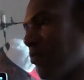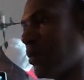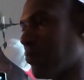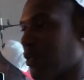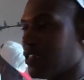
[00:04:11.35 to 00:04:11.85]

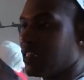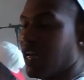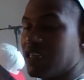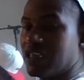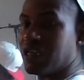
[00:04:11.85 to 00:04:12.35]
be pushing
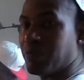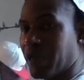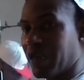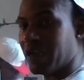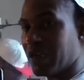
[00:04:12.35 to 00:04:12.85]
their shit,
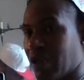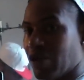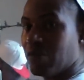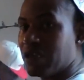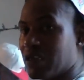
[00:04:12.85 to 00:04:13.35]
man.
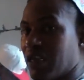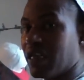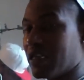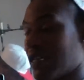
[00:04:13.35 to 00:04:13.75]
We sleep